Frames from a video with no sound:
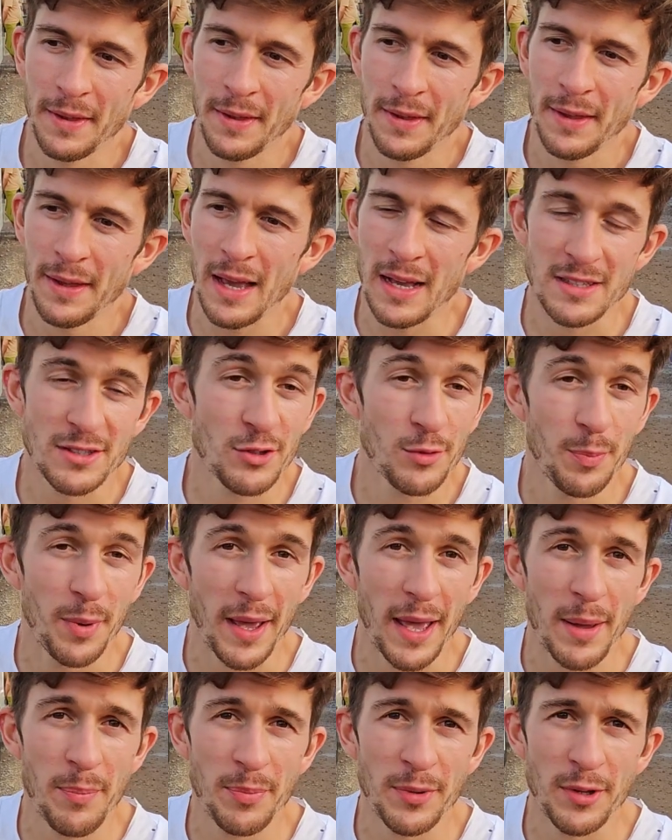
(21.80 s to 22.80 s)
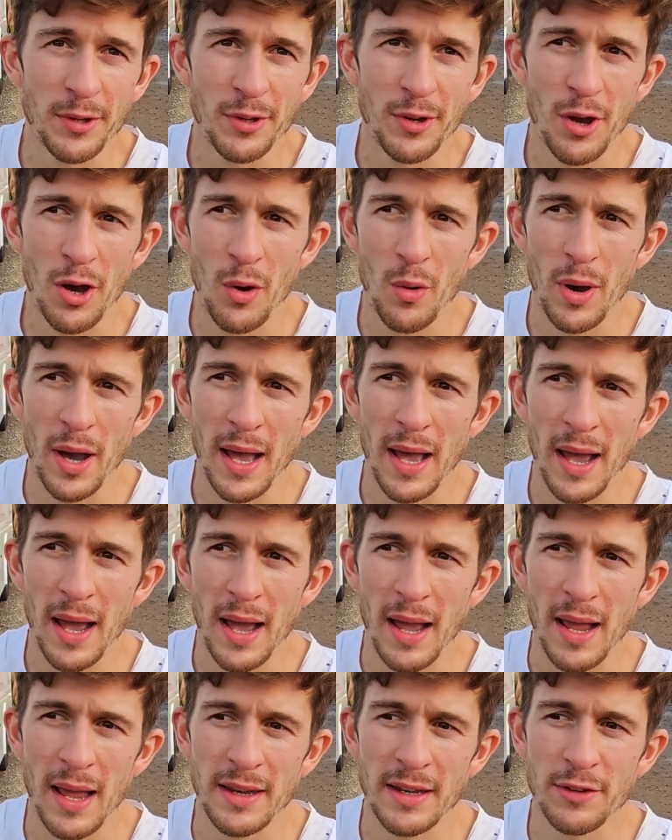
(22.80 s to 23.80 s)
yeah, super happy,
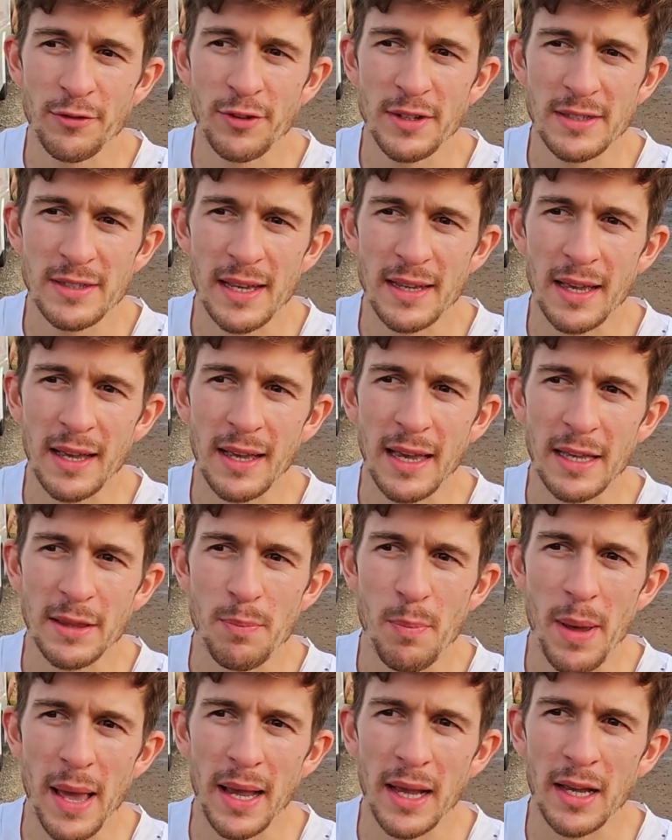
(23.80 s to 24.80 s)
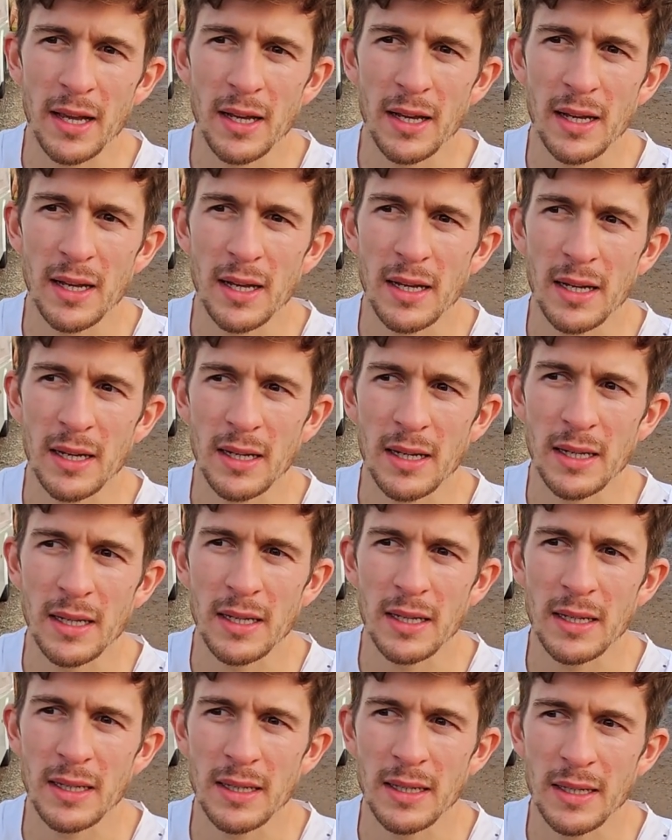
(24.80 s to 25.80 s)
and it feels like I get back
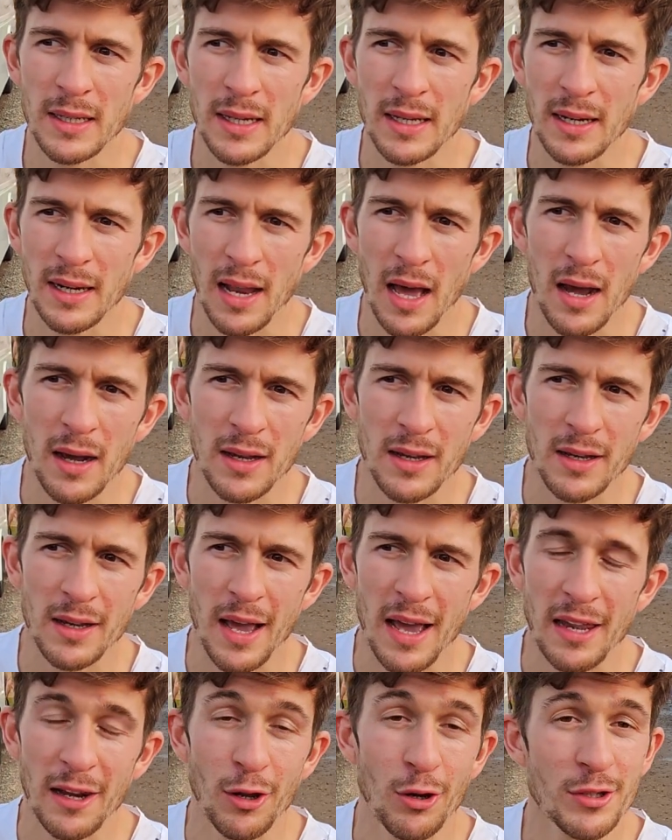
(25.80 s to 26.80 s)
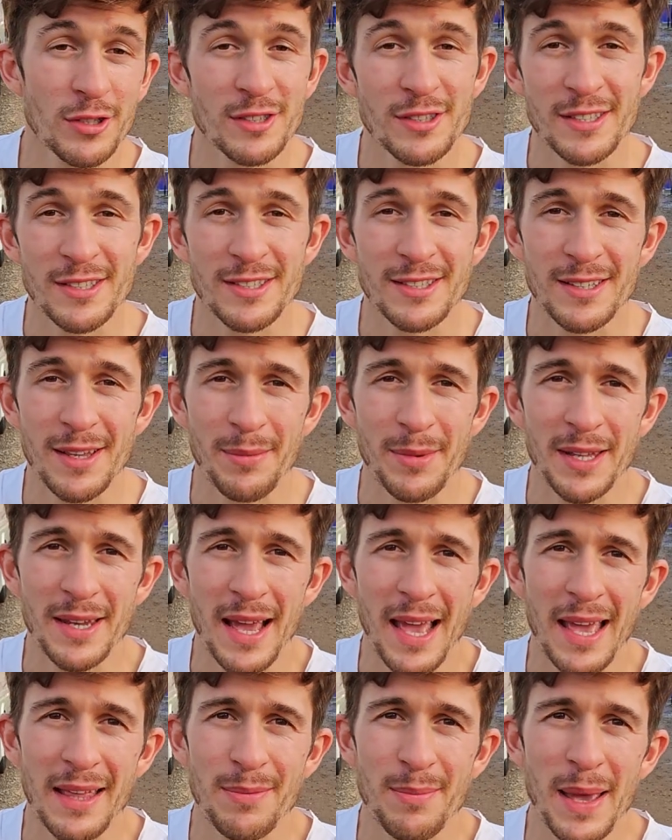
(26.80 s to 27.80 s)
luck I lost this year. I mean,
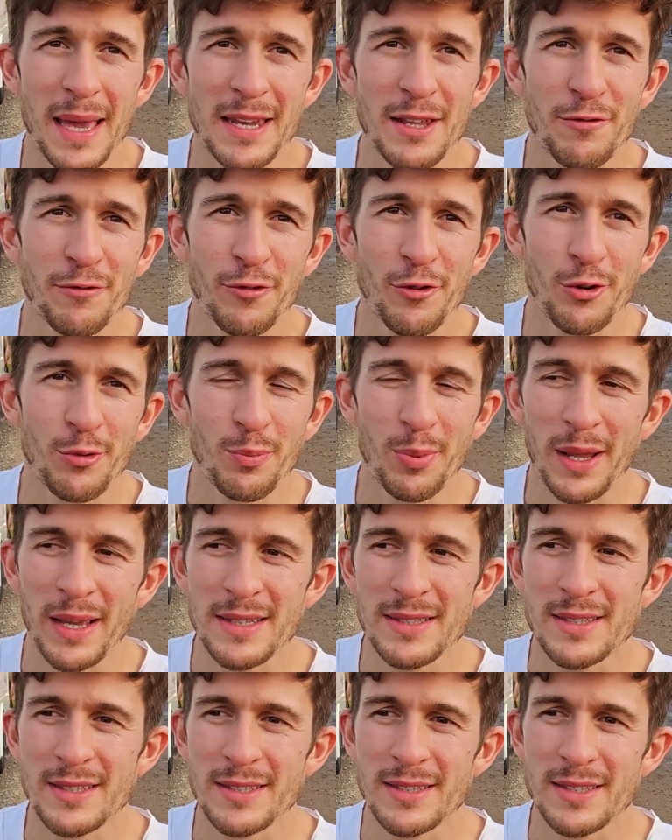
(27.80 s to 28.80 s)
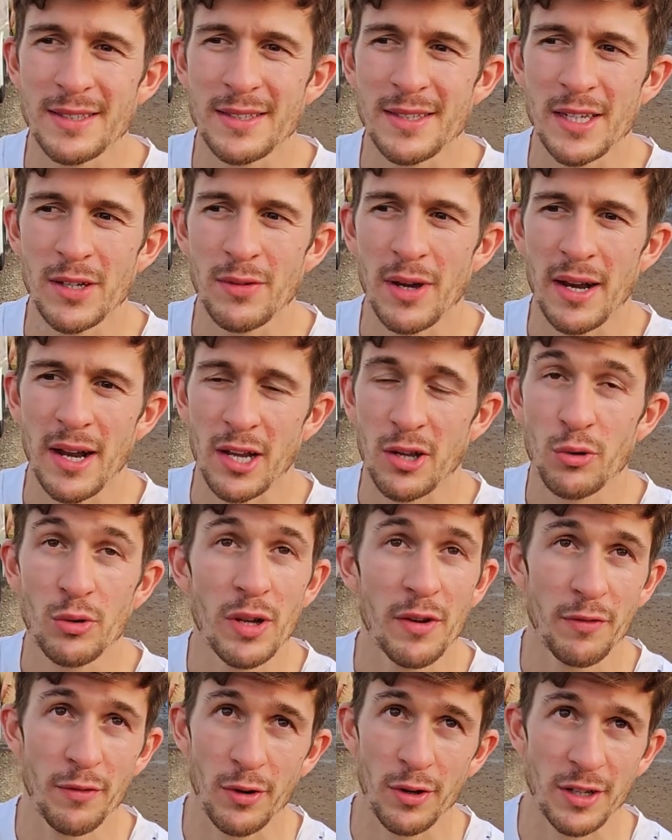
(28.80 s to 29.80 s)
I had many fourth places this year where I
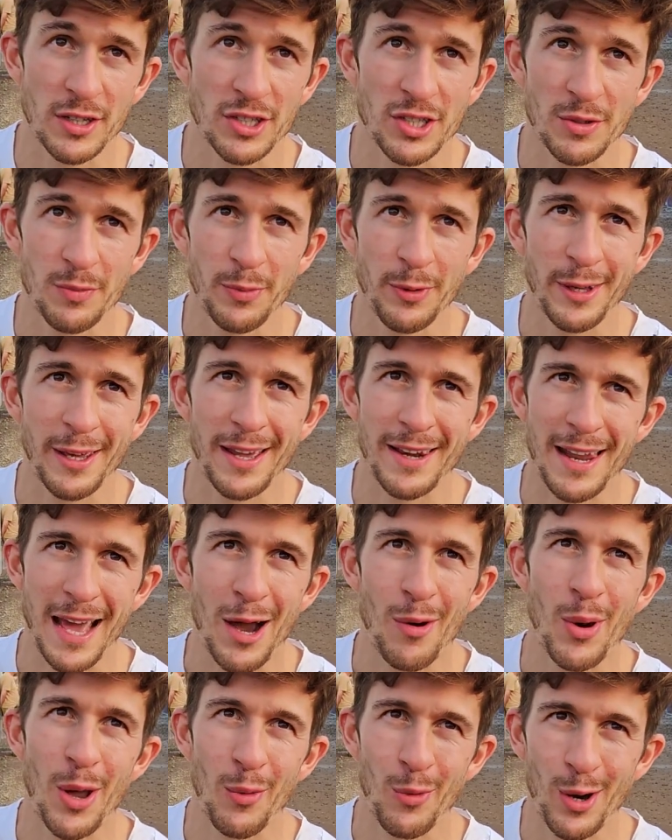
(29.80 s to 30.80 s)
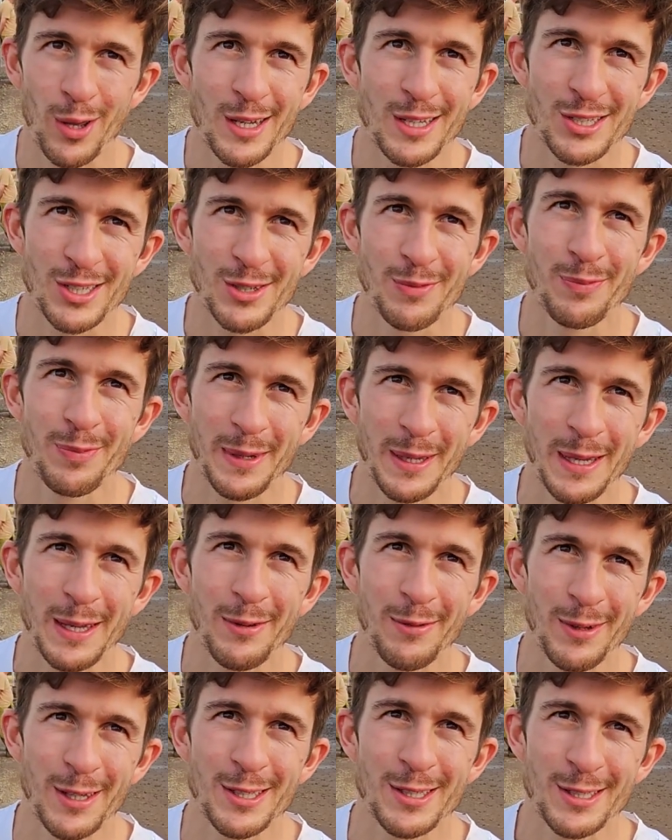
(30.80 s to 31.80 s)
could have won a GP, and now I won a GP,
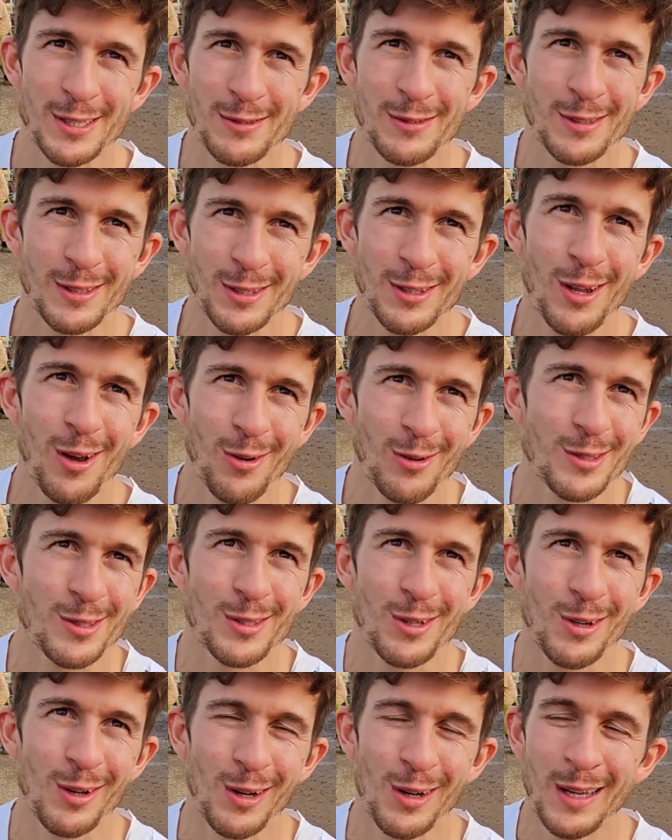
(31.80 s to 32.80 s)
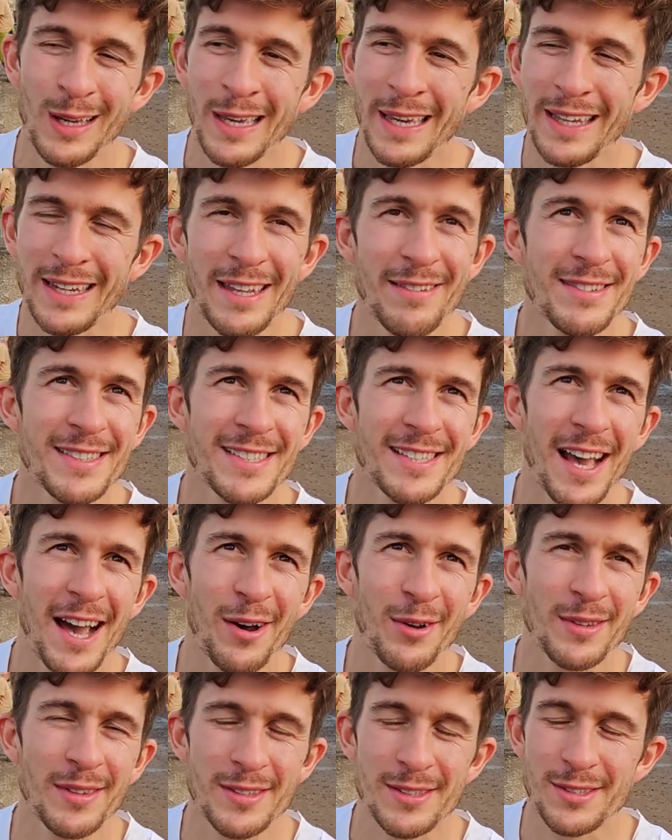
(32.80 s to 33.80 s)
which, so it evens
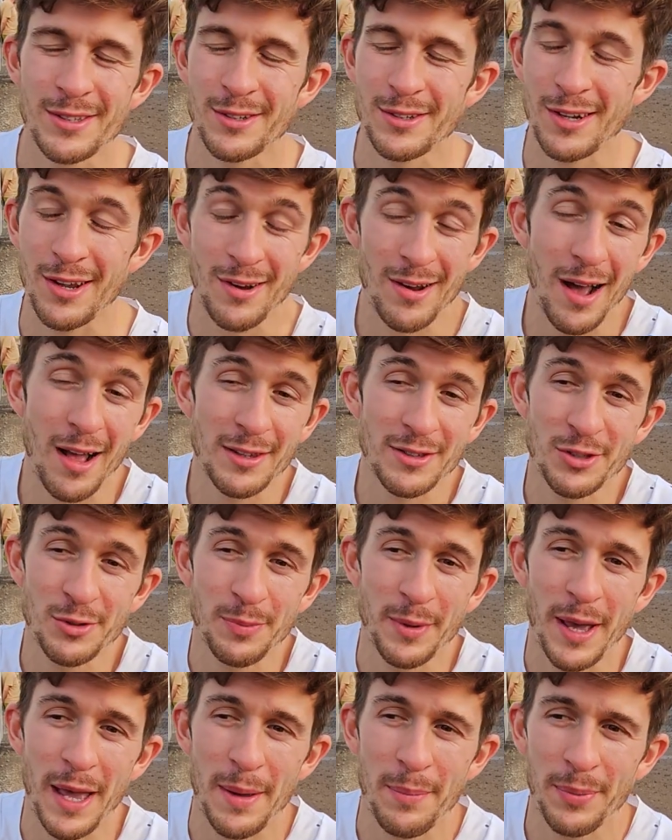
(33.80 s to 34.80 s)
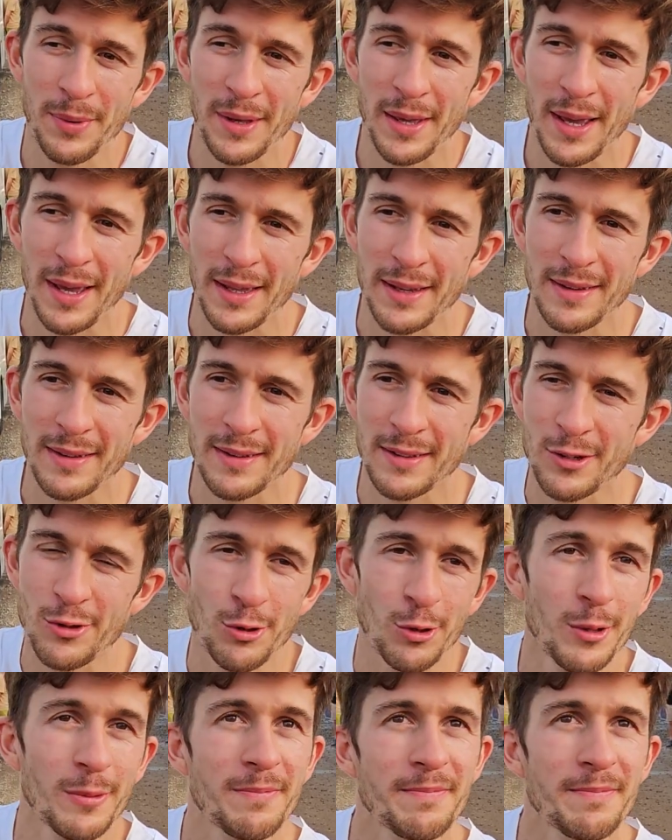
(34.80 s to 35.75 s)
out. So, no, I'm super happy and cool.